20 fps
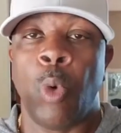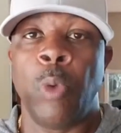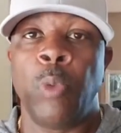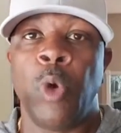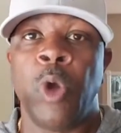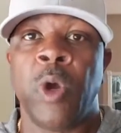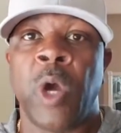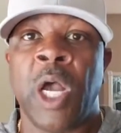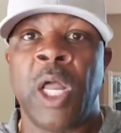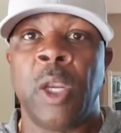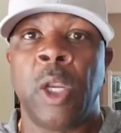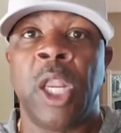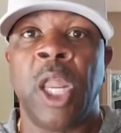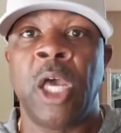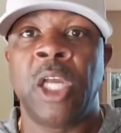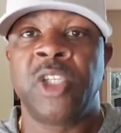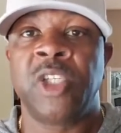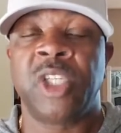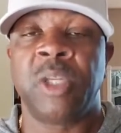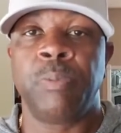when we
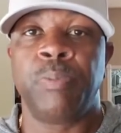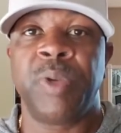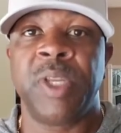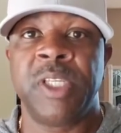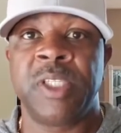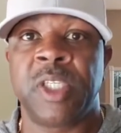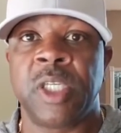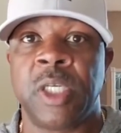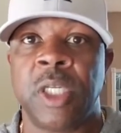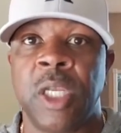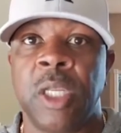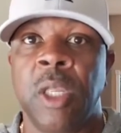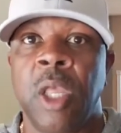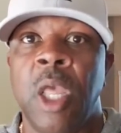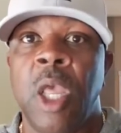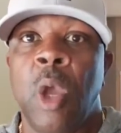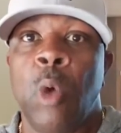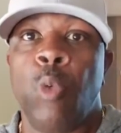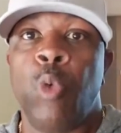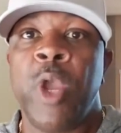launched
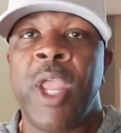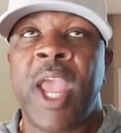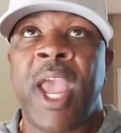Simplicity,